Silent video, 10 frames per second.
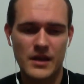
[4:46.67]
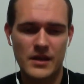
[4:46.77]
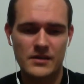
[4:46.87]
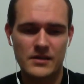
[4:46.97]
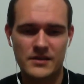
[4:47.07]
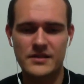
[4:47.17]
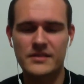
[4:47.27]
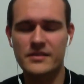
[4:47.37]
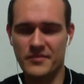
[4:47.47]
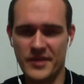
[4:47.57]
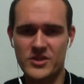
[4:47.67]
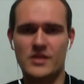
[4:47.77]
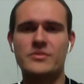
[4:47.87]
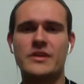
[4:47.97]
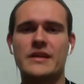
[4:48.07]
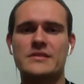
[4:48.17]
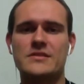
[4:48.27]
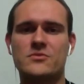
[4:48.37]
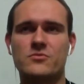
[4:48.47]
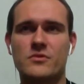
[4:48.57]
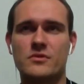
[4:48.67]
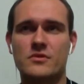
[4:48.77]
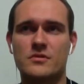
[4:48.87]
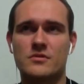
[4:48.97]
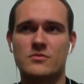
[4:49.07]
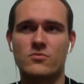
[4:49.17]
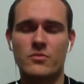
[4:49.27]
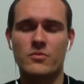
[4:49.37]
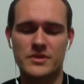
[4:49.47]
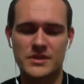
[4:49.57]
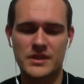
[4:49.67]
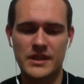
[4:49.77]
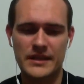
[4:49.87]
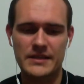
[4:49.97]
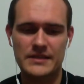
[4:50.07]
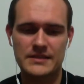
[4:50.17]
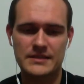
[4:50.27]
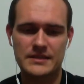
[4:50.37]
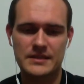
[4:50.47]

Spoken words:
Concerning the major updates, what we are seeing is